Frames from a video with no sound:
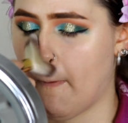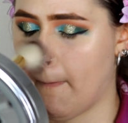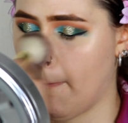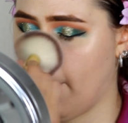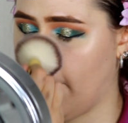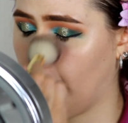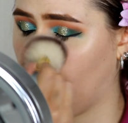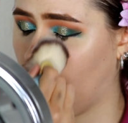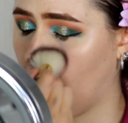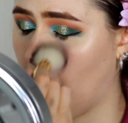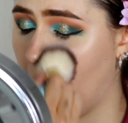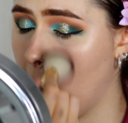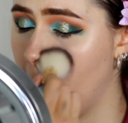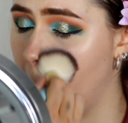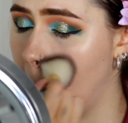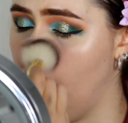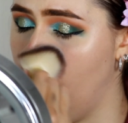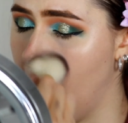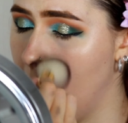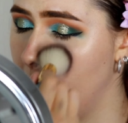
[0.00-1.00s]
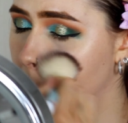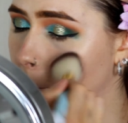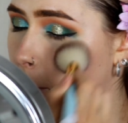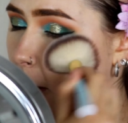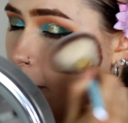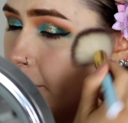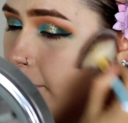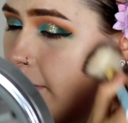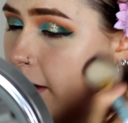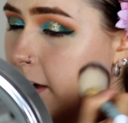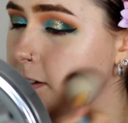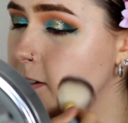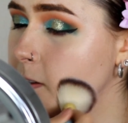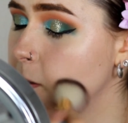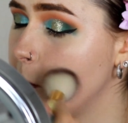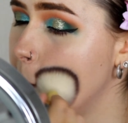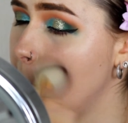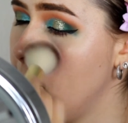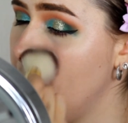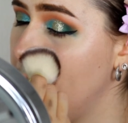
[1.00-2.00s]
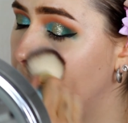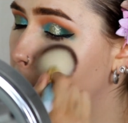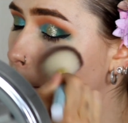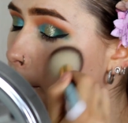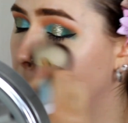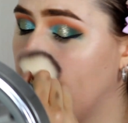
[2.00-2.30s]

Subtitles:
and set it all over my face now.